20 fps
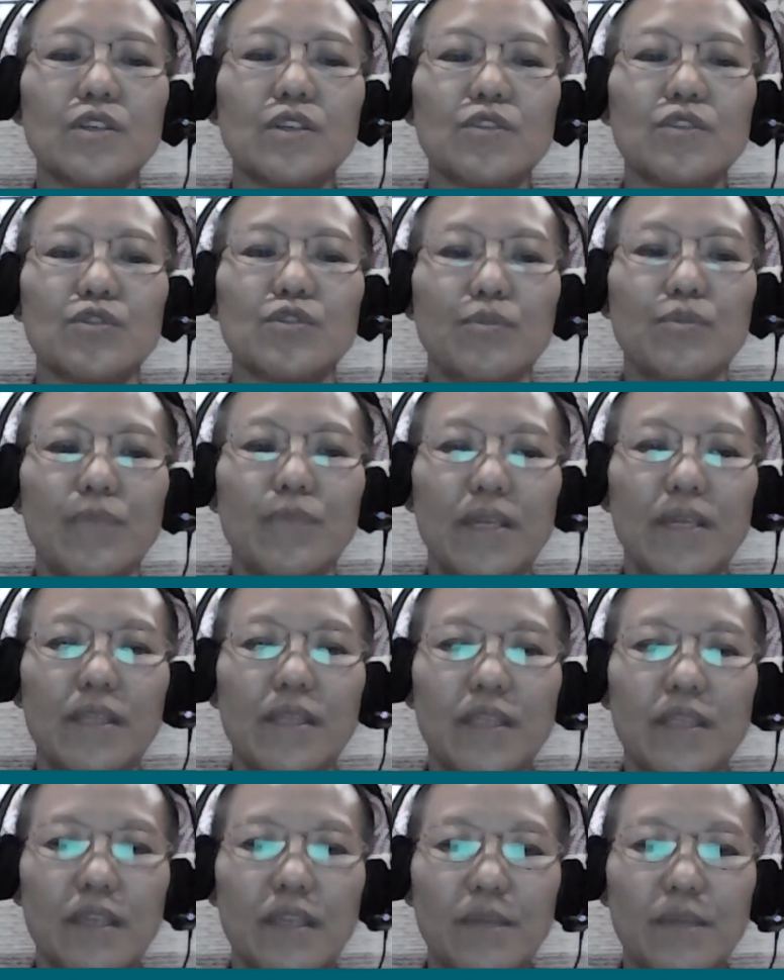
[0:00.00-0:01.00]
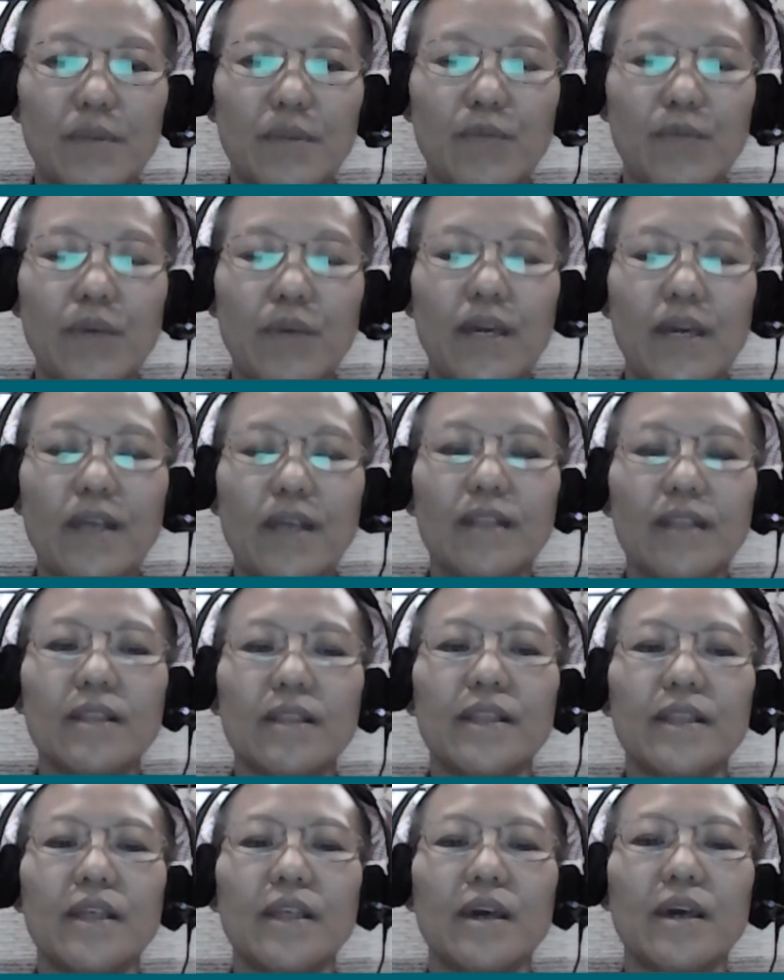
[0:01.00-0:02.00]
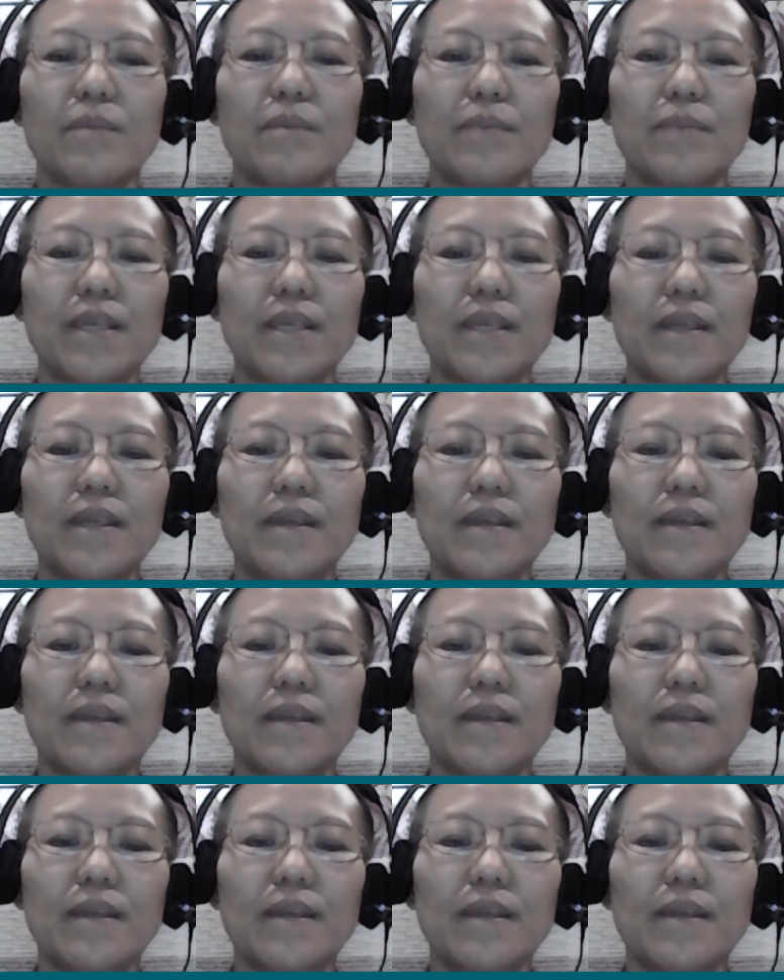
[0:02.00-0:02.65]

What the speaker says: So may they be well and happy.